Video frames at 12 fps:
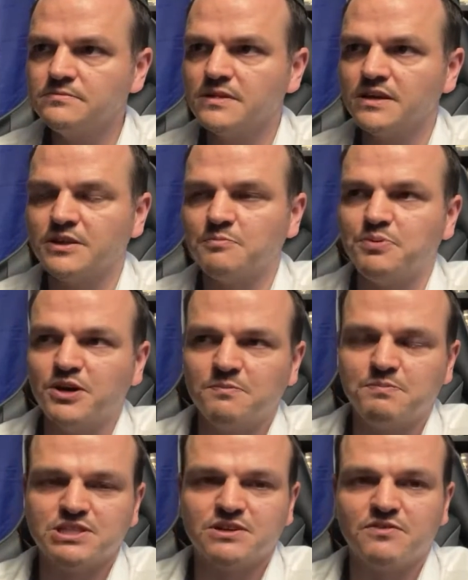The
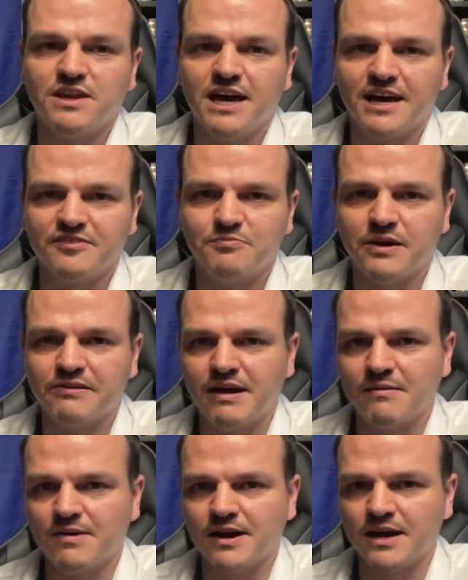Purpose of Life by
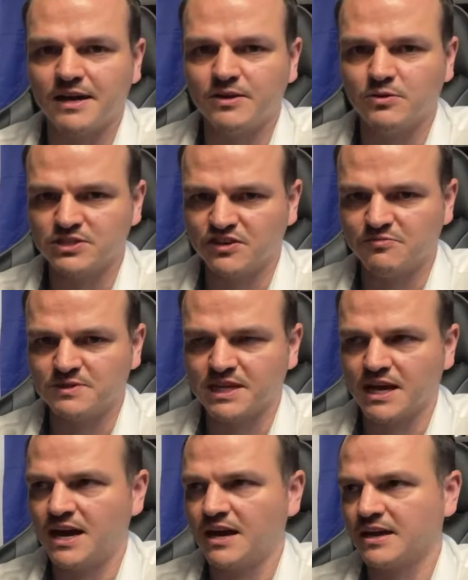Rabbi Yosef
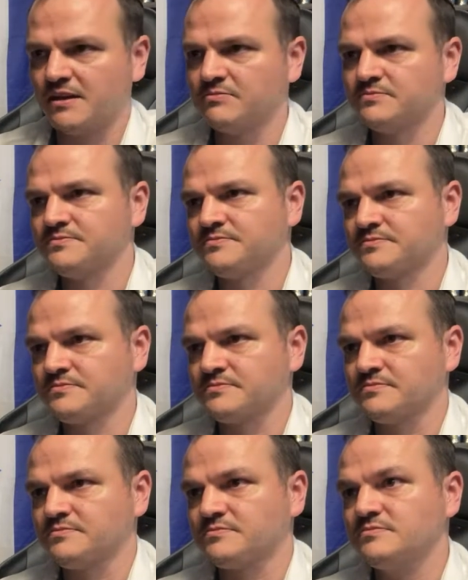Mizrahi,
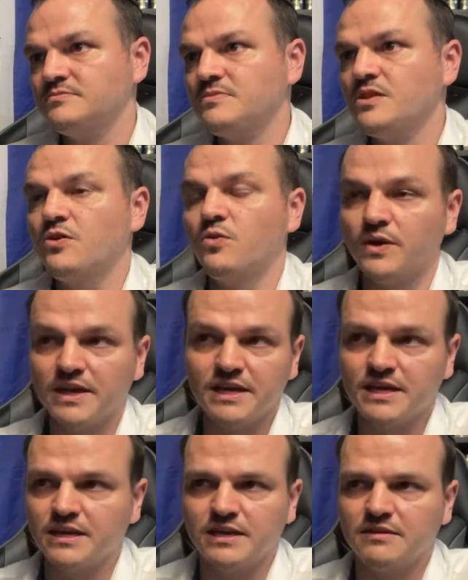where
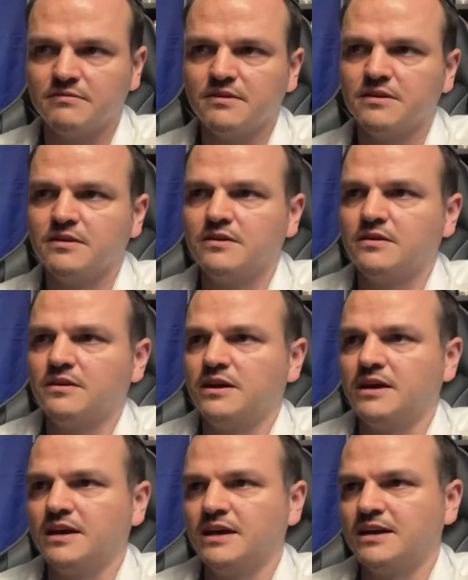he
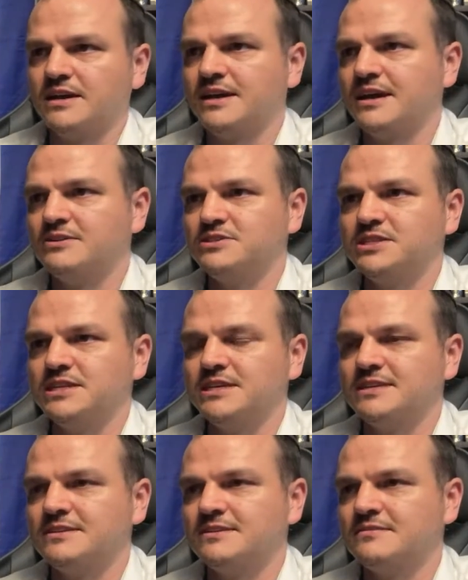goes
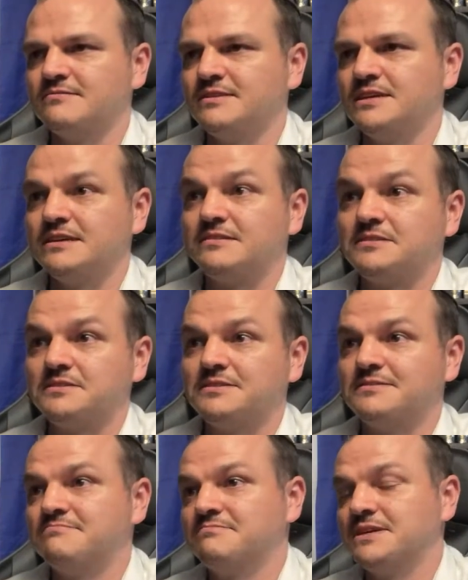in it
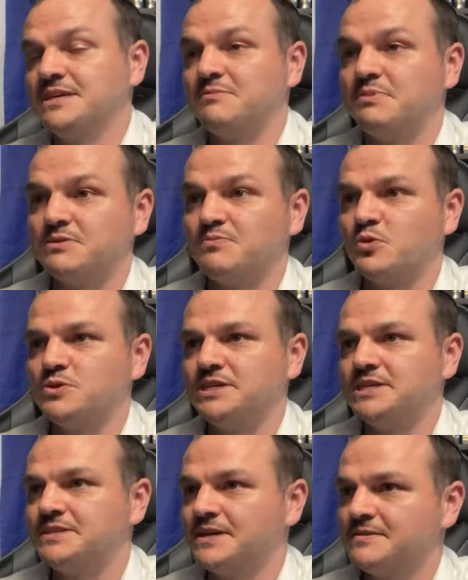in a bit more
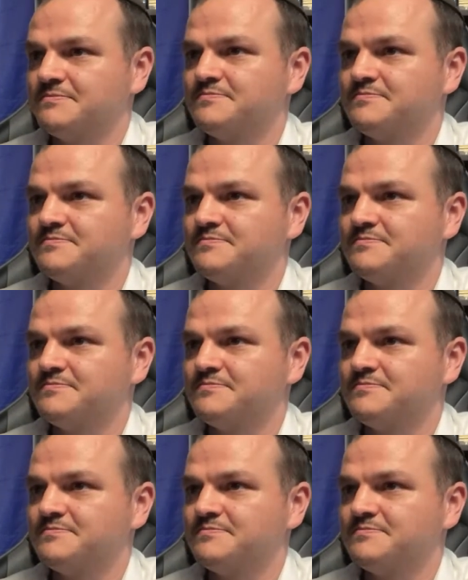detail.